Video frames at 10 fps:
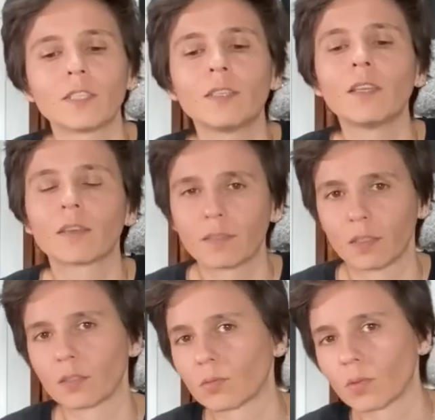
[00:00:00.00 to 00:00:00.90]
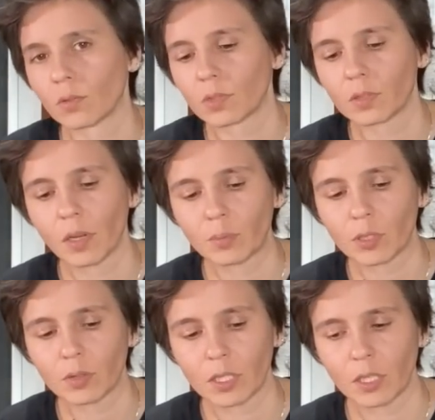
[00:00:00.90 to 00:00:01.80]
Nothing is wrong with you.
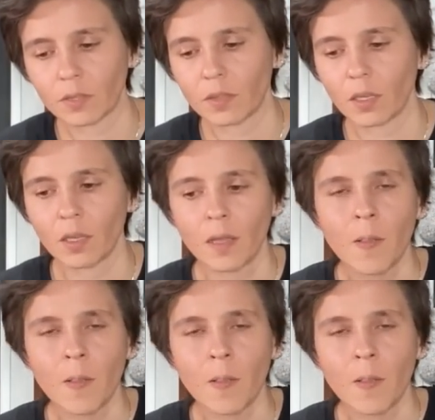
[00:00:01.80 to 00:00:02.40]
Absolutely nothing.